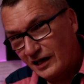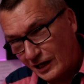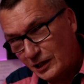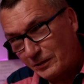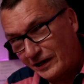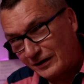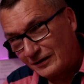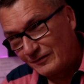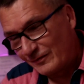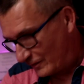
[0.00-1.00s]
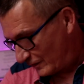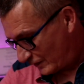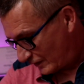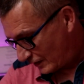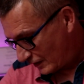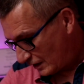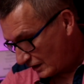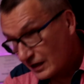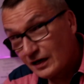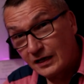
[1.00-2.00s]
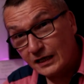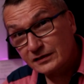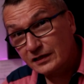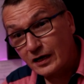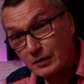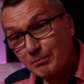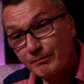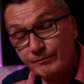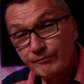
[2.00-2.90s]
Anyway, next time,